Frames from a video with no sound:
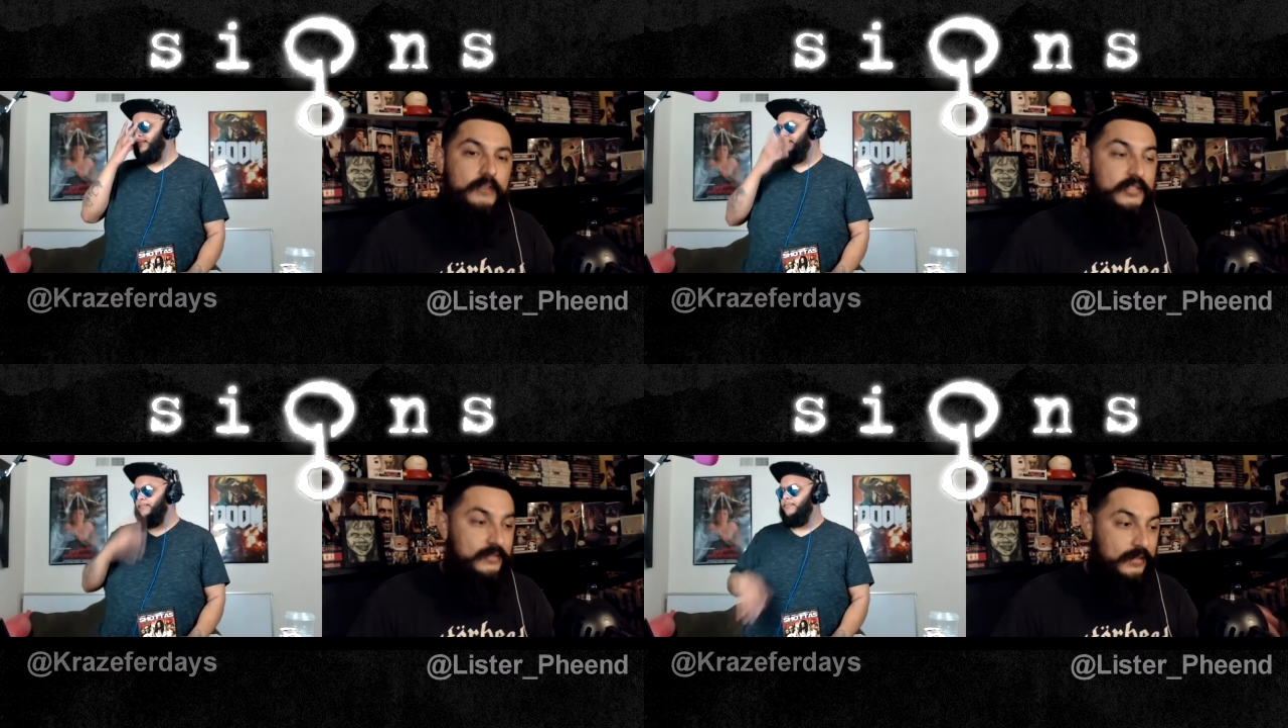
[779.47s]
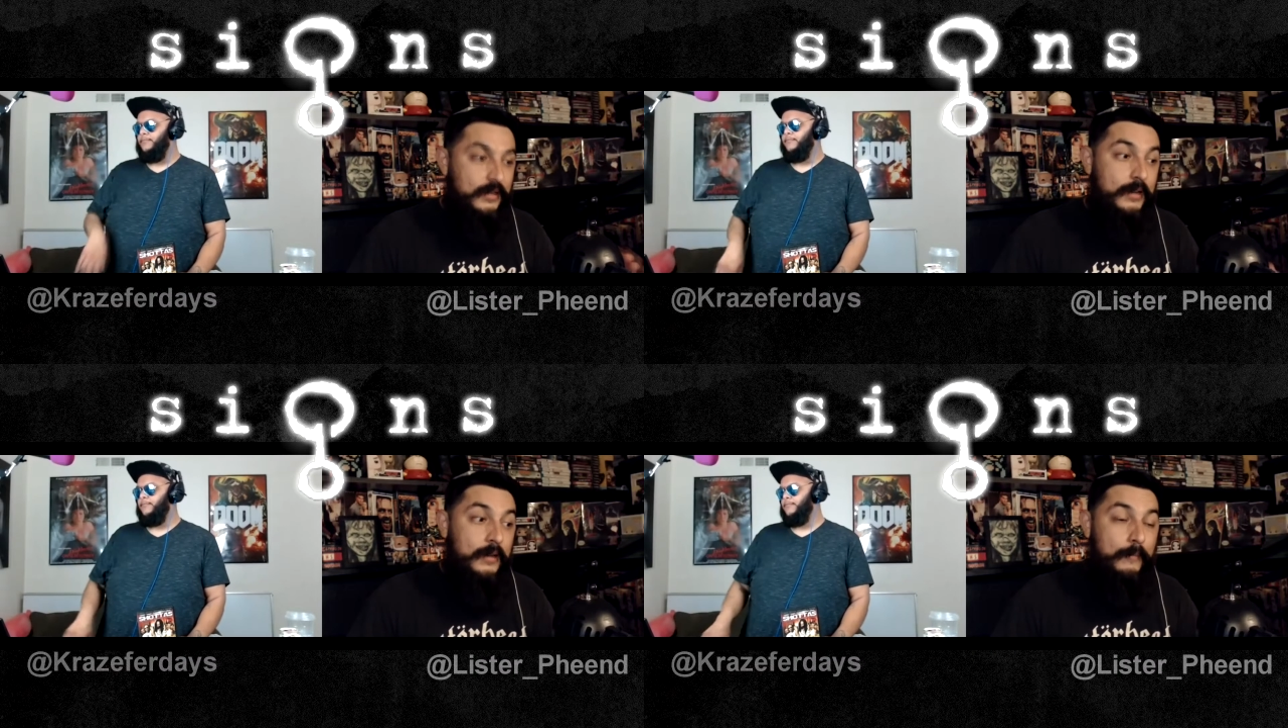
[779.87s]
Just
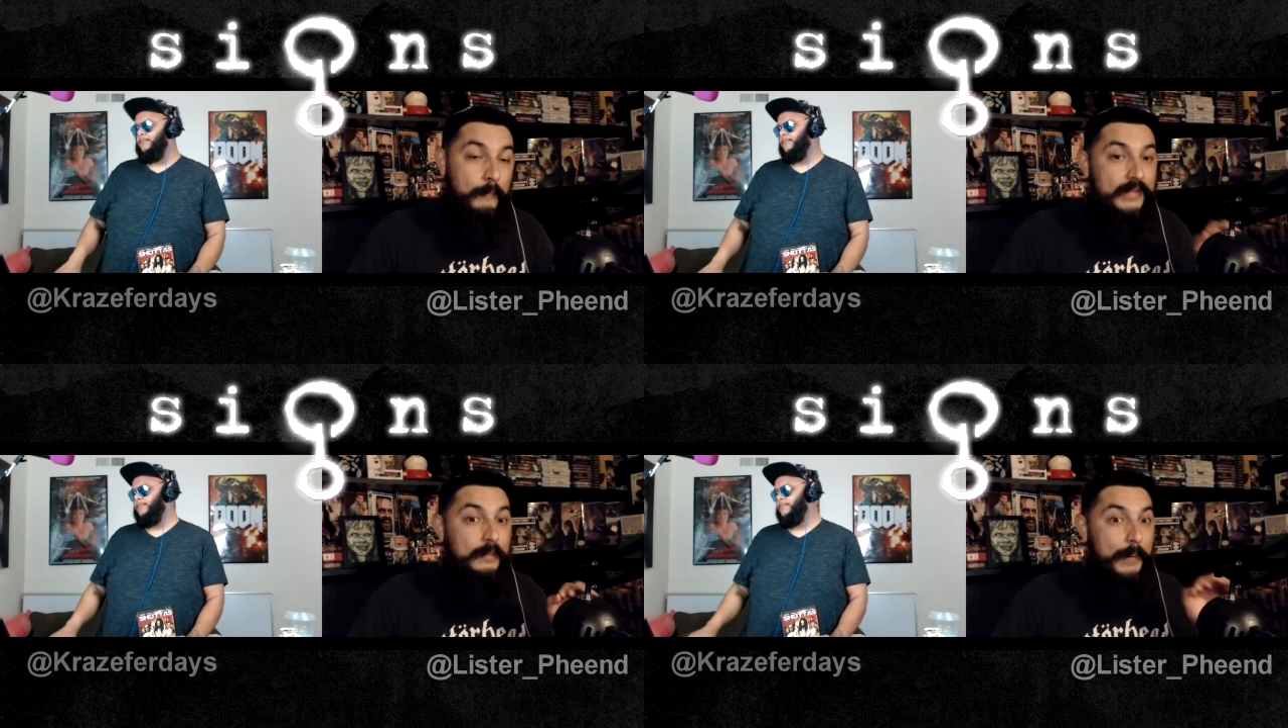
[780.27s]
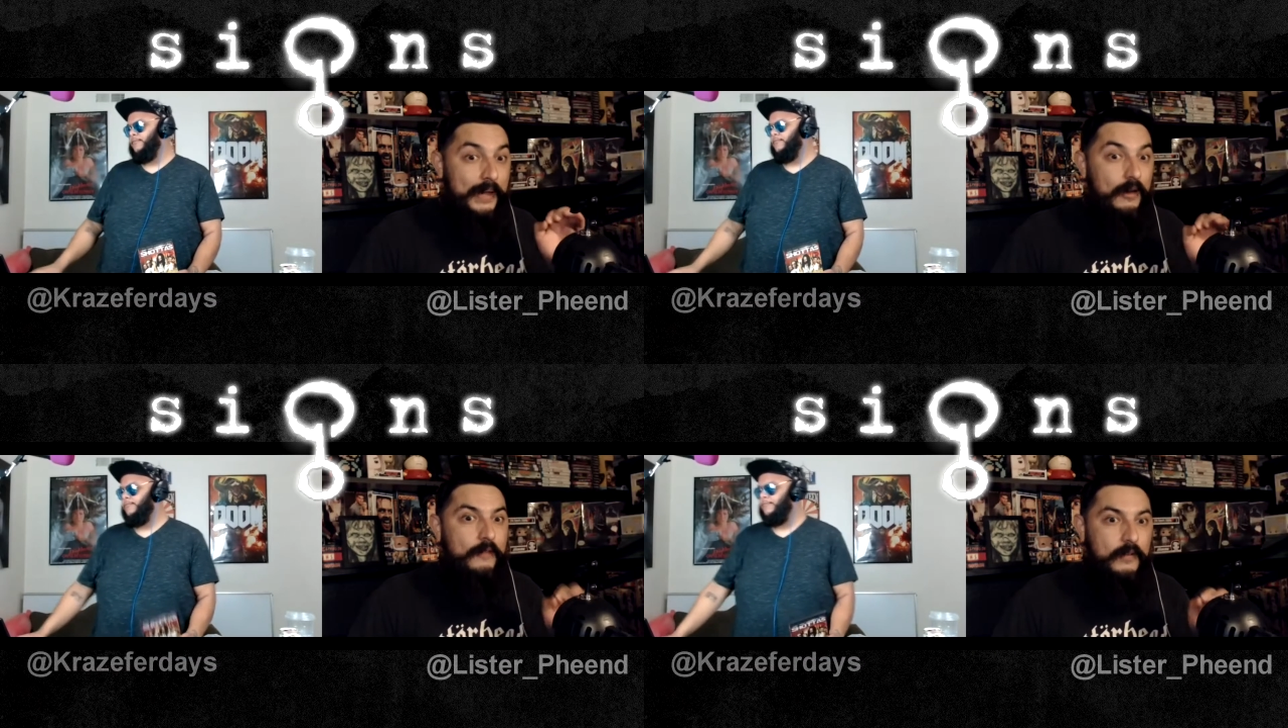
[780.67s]
make the
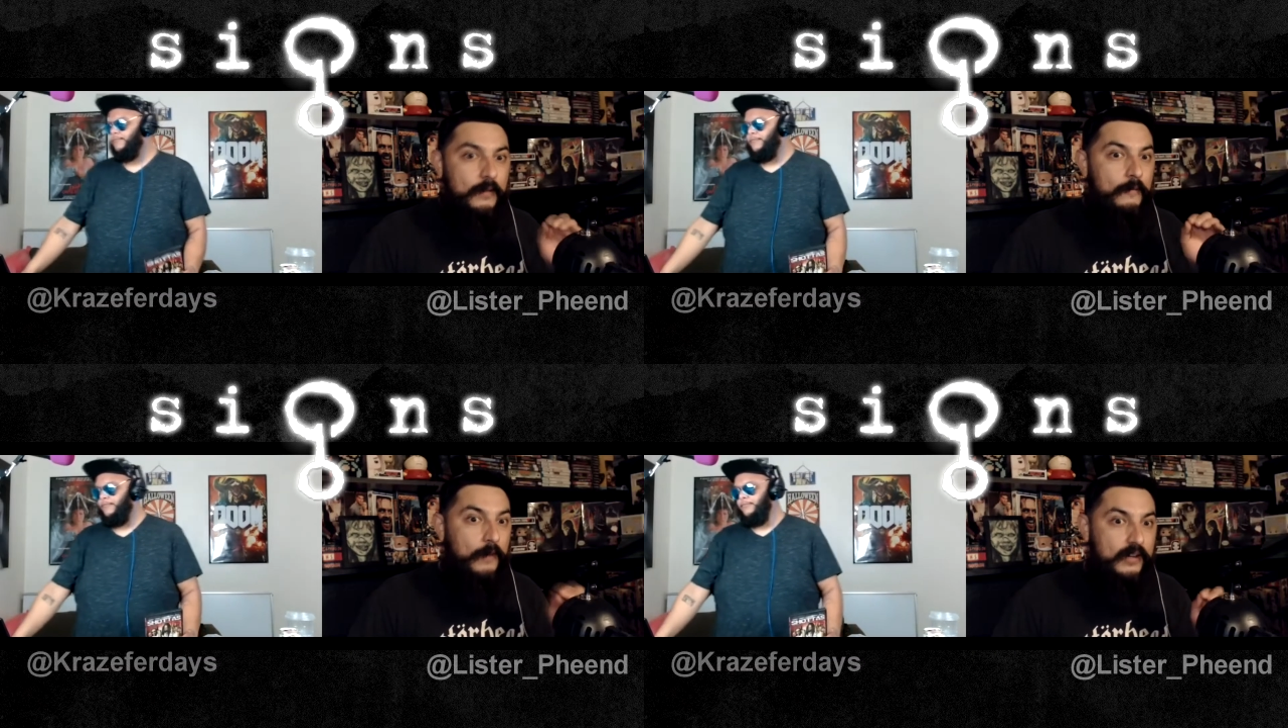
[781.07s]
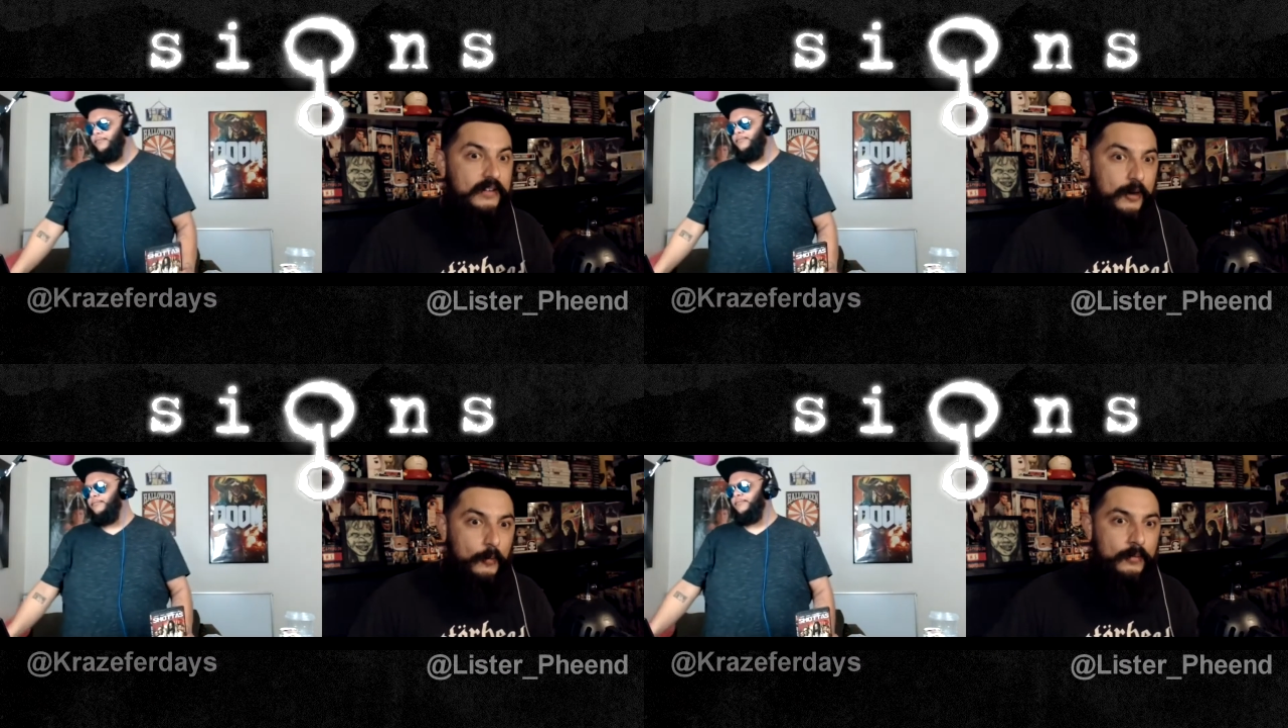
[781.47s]
payoff fucking
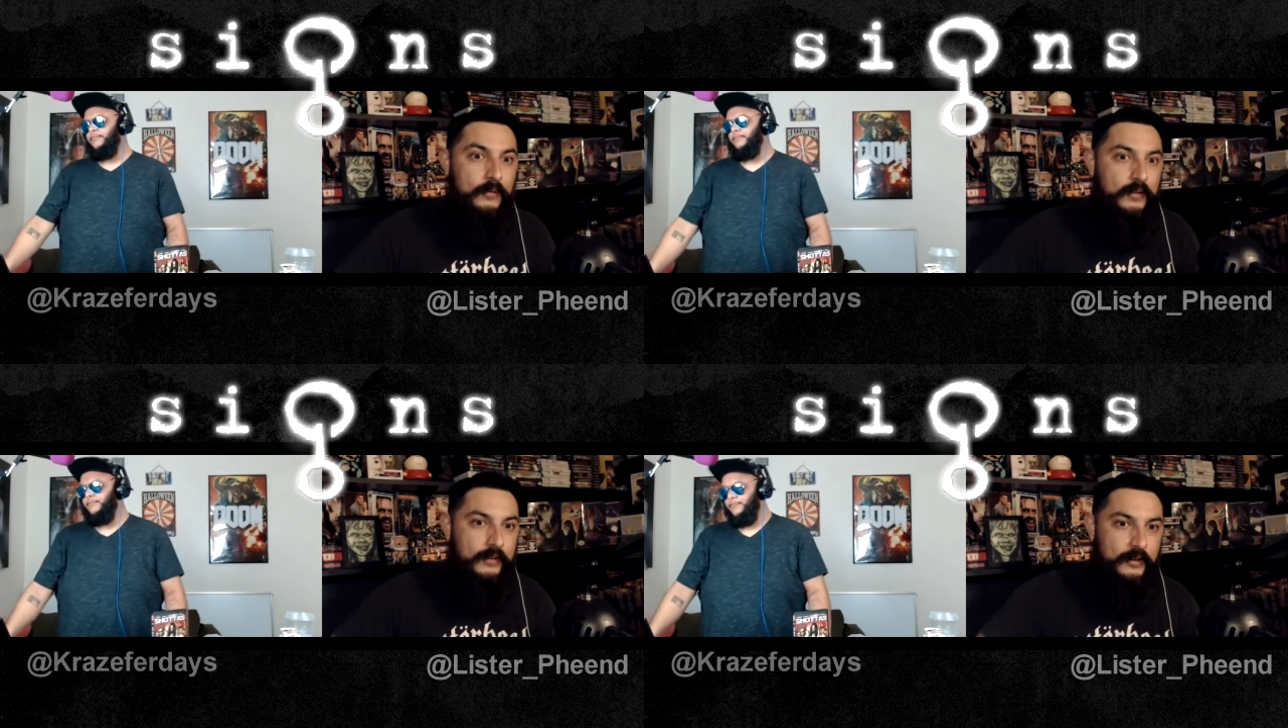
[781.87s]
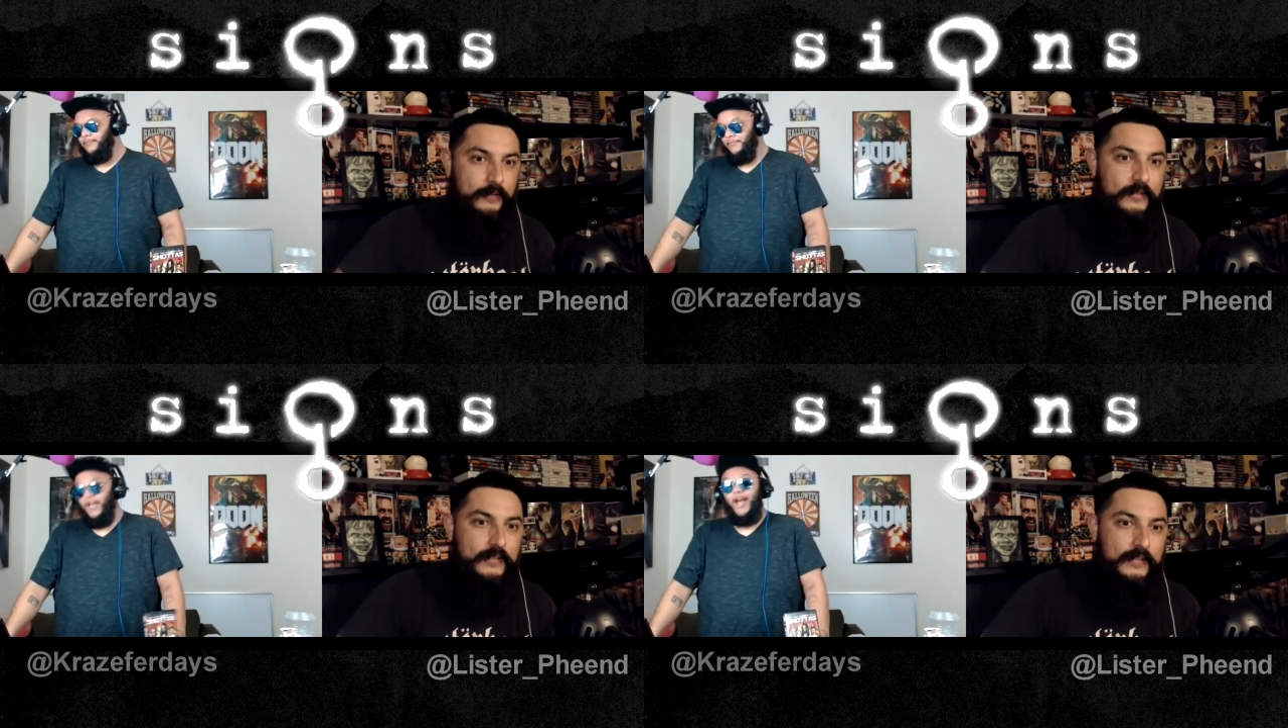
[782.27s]
dope. You know?
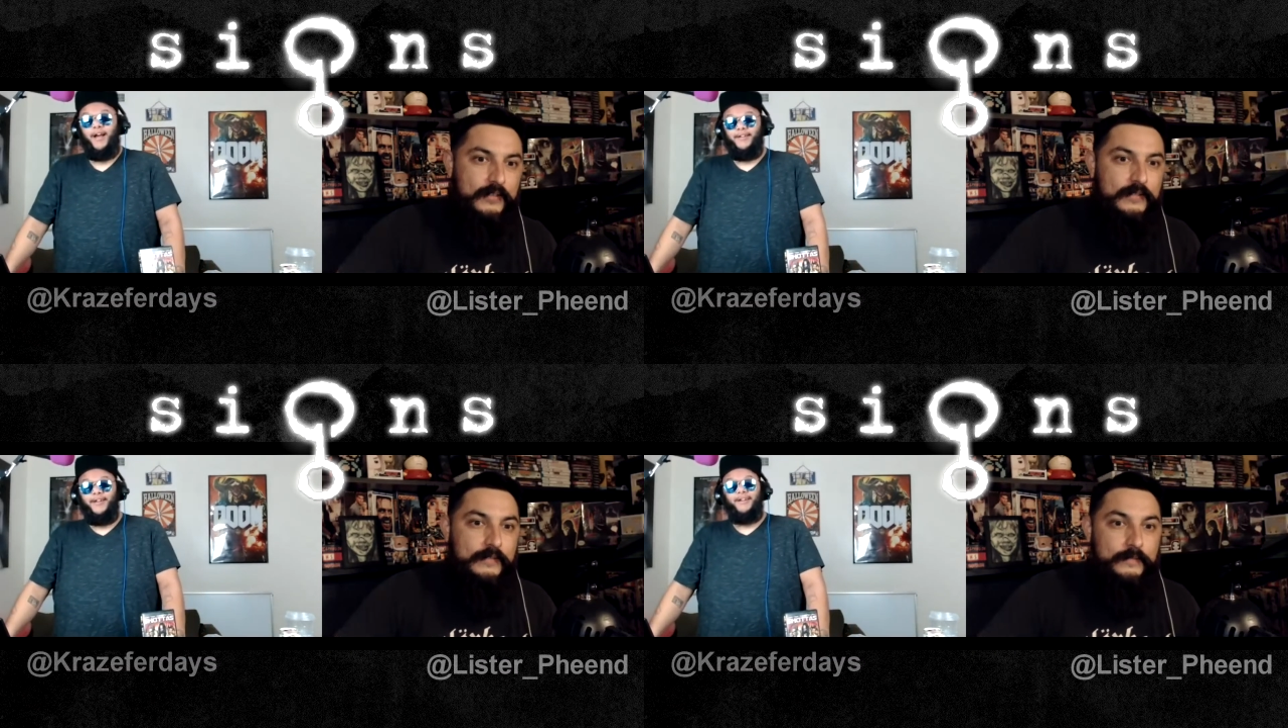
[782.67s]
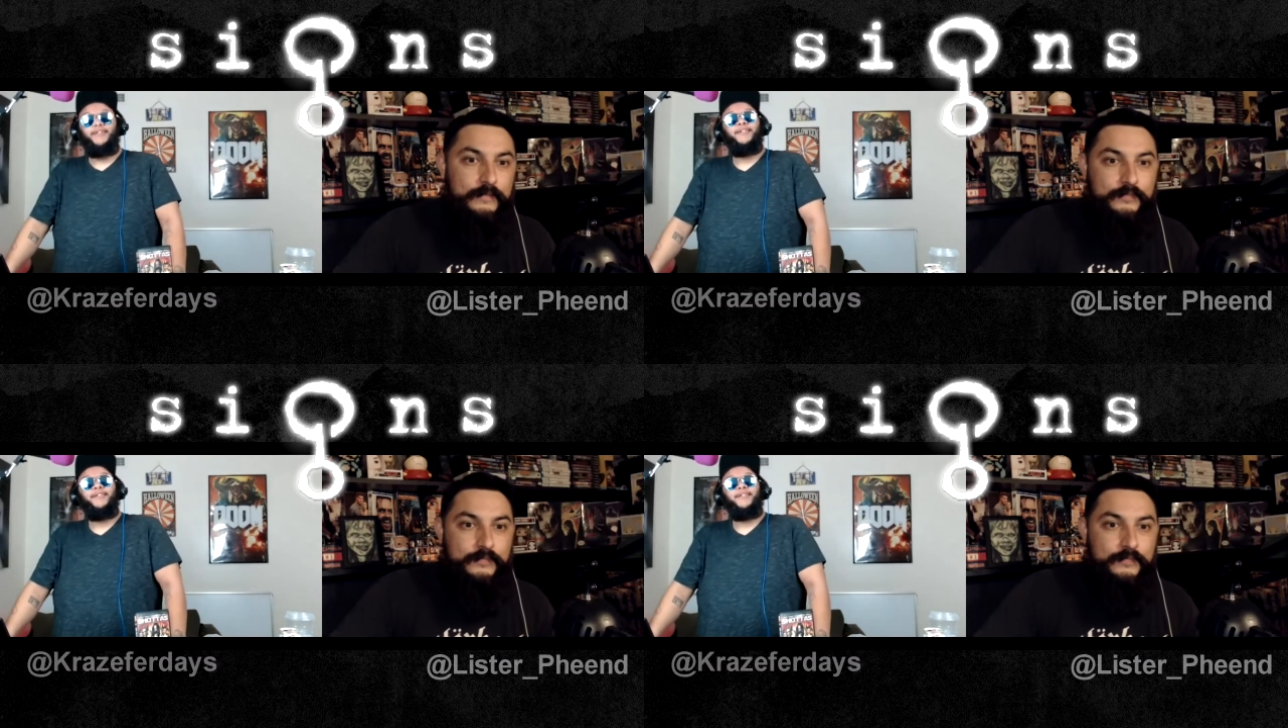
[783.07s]
Yeah, yeah.